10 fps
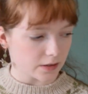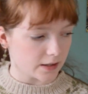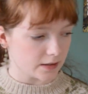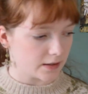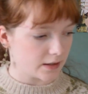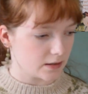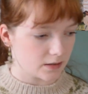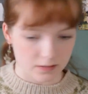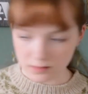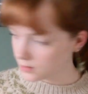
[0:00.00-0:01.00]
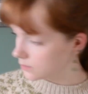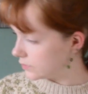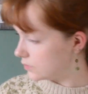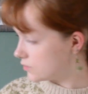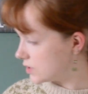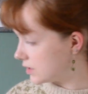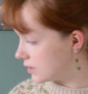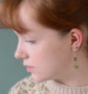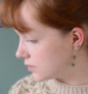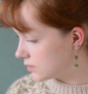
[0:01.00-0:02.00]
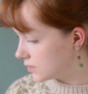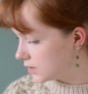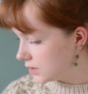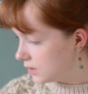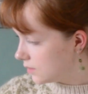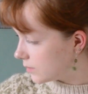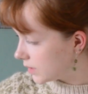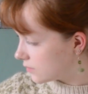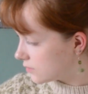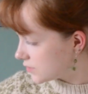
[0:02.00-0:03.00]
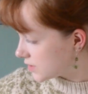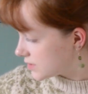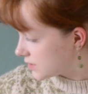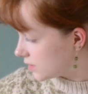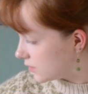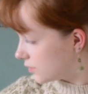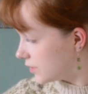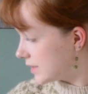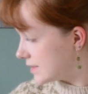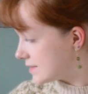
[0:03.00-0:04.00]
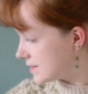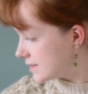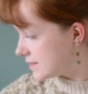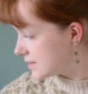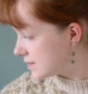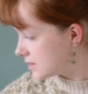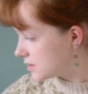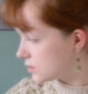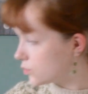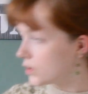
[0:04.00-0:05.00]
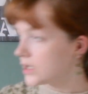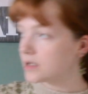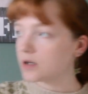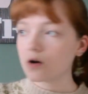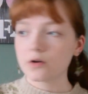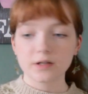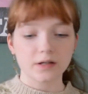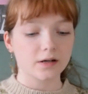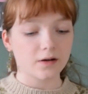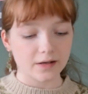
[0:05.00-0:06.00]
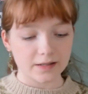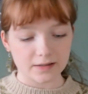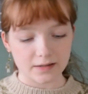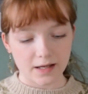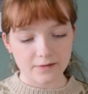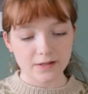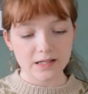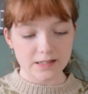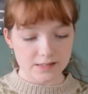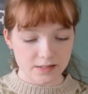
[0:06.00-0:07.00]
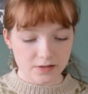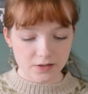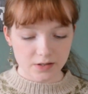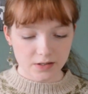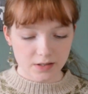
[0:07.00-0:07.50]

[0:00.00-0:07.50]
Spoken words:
And then I'm using, my contrast color is this tweed yarn that I got in Latvia last year,